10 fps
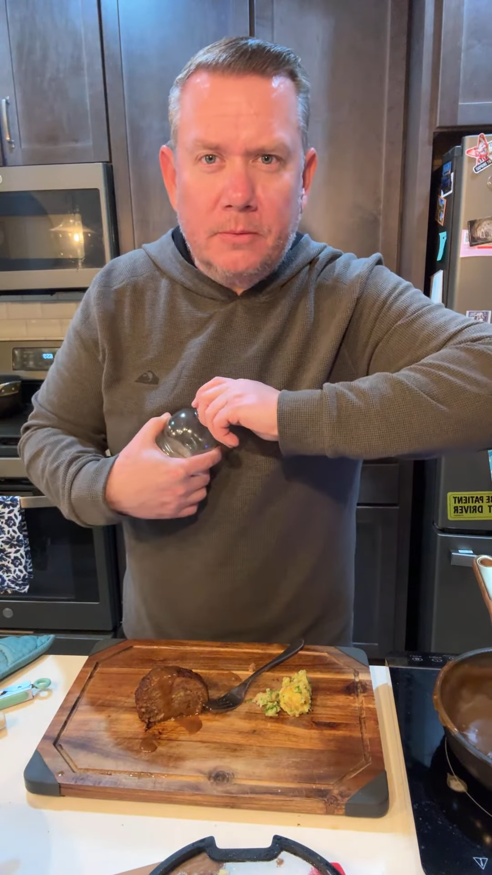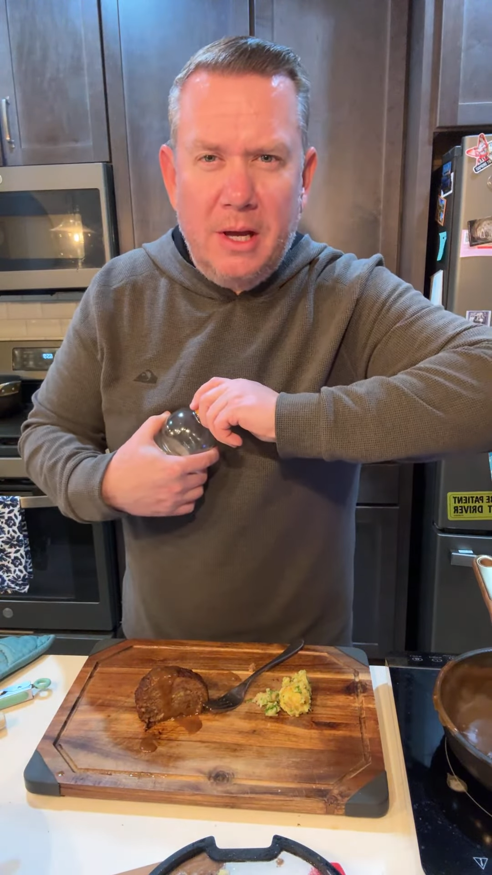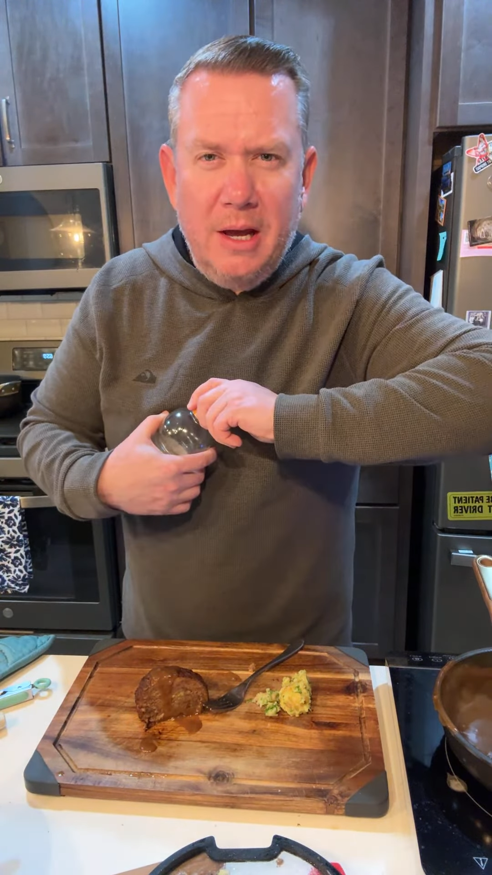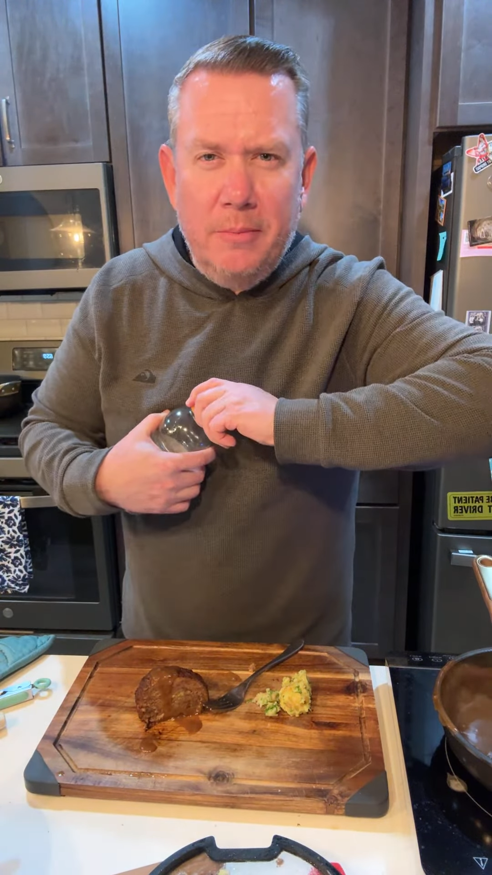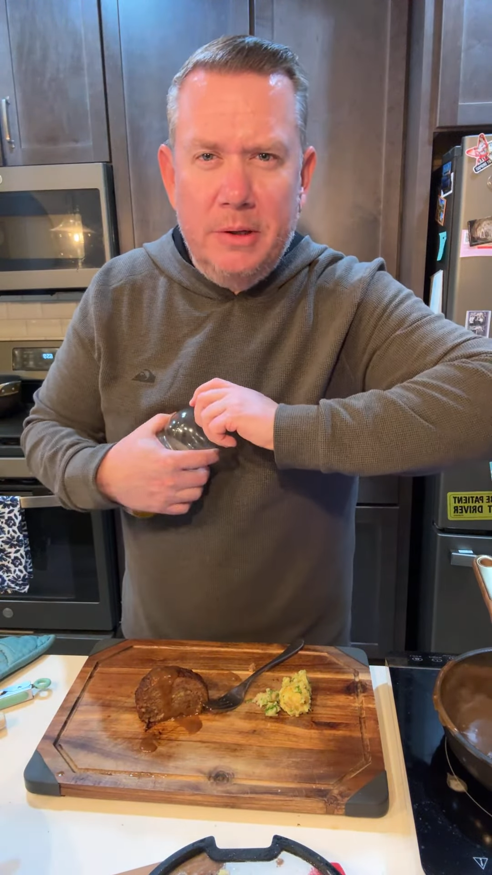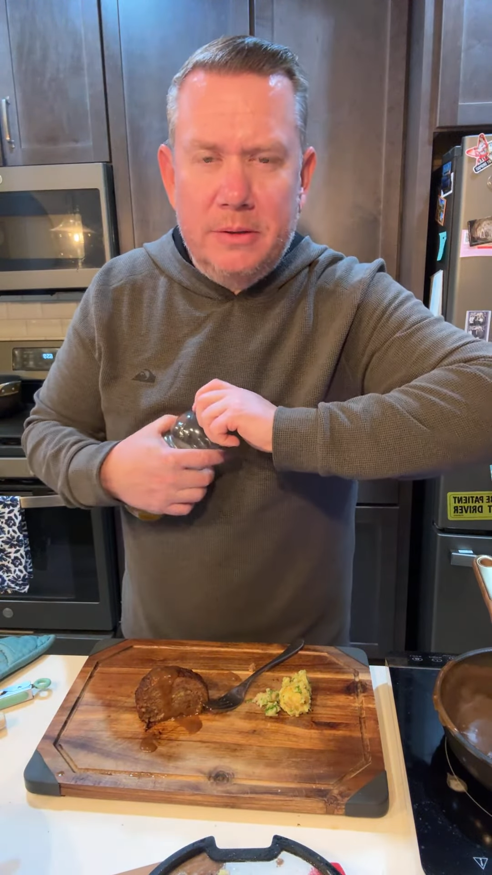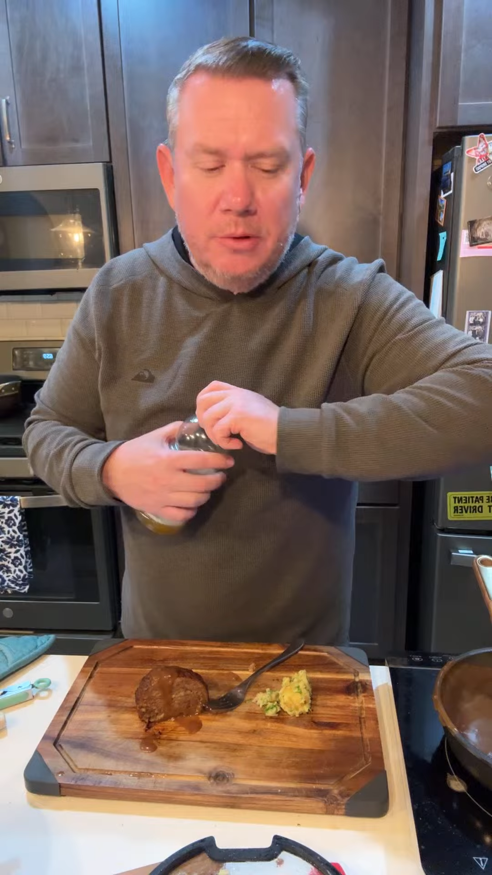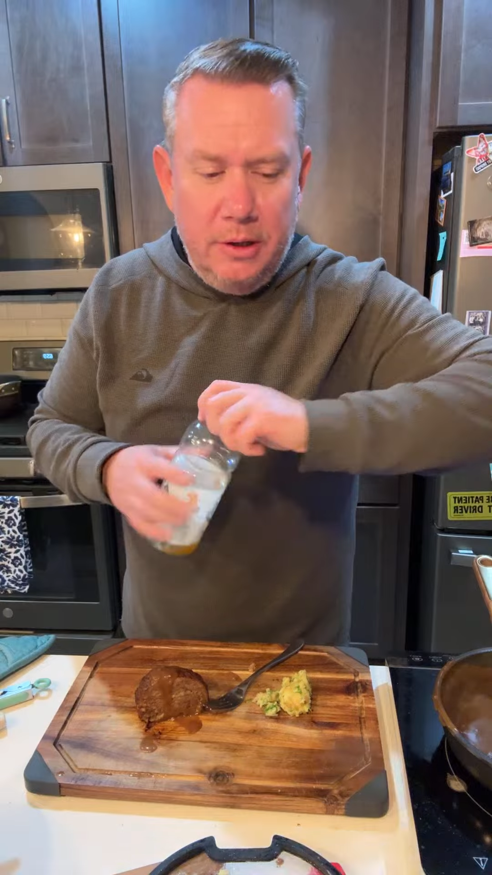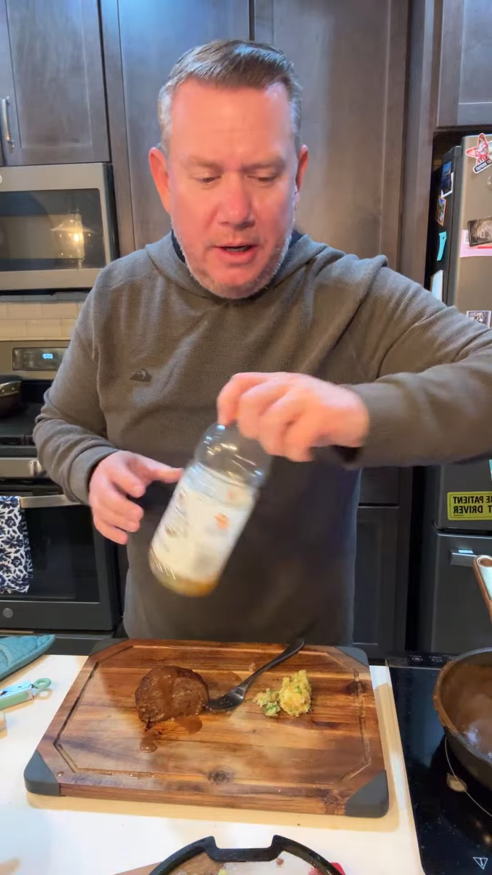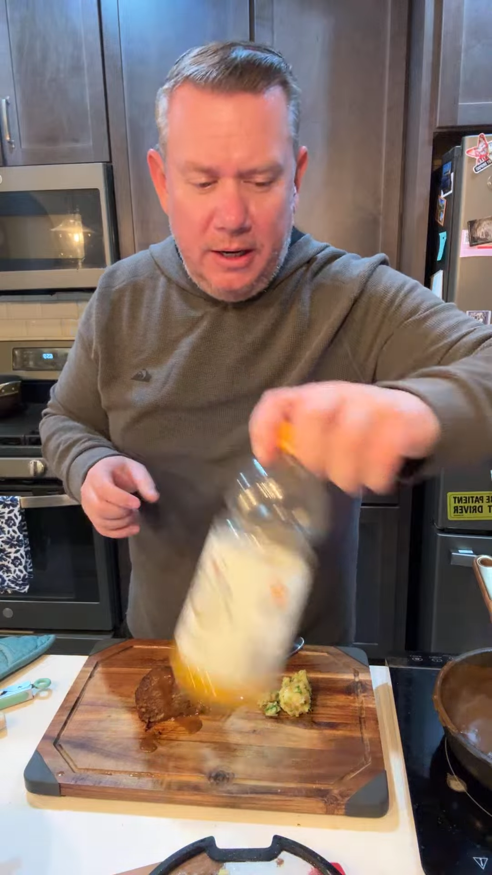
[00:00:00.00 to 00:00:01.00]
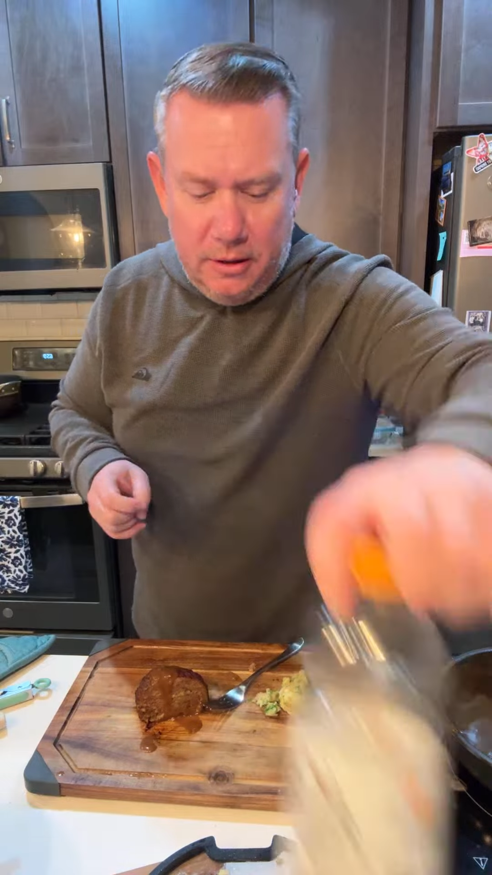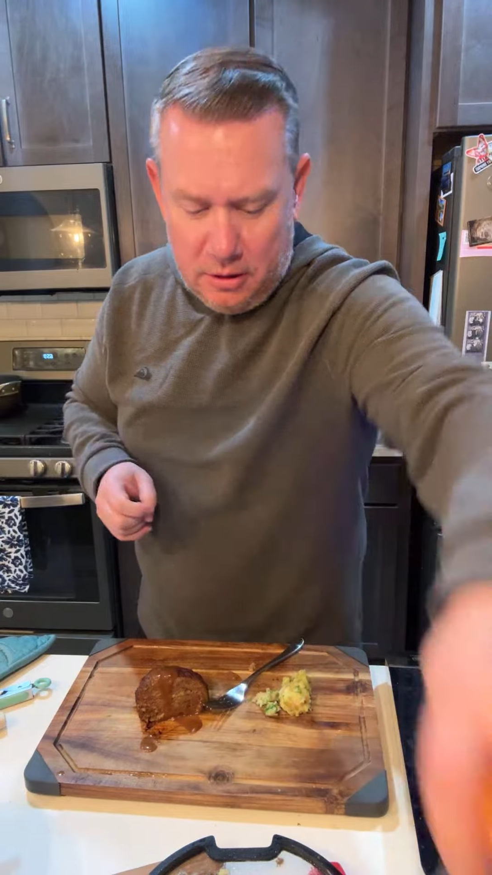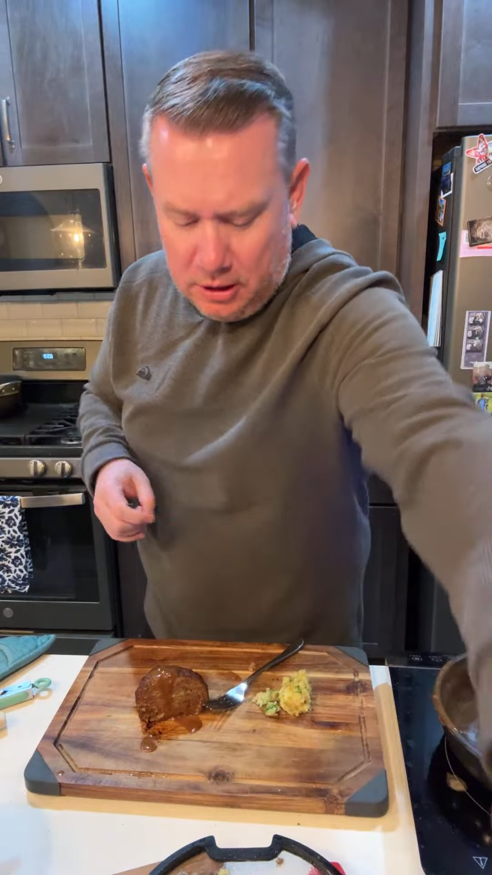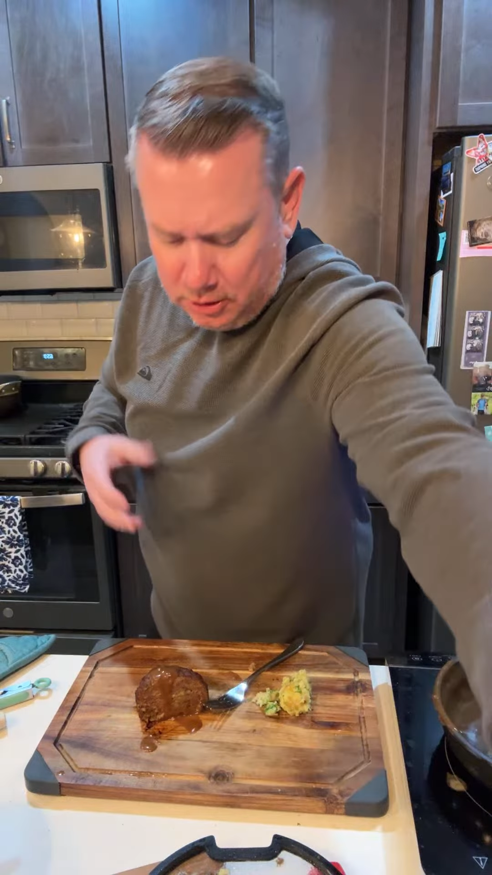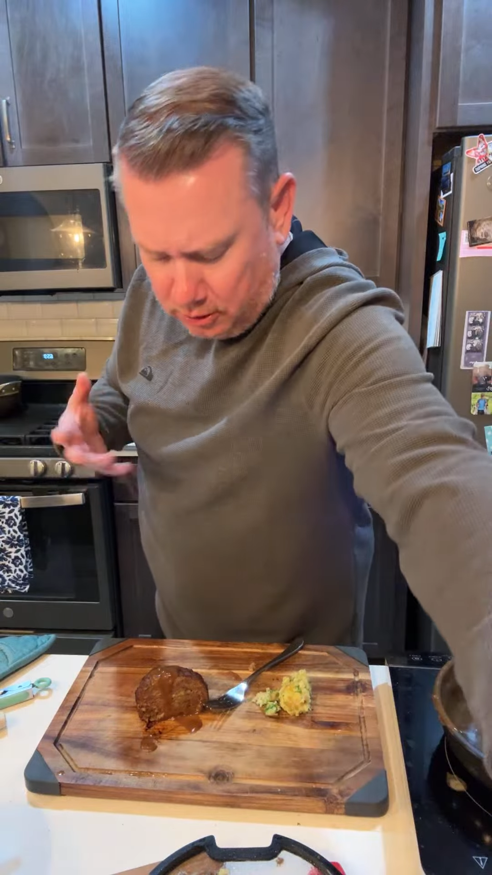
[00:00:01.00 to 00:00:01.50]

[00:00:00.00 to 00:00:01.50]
Cam, it's what, 9 o'clock?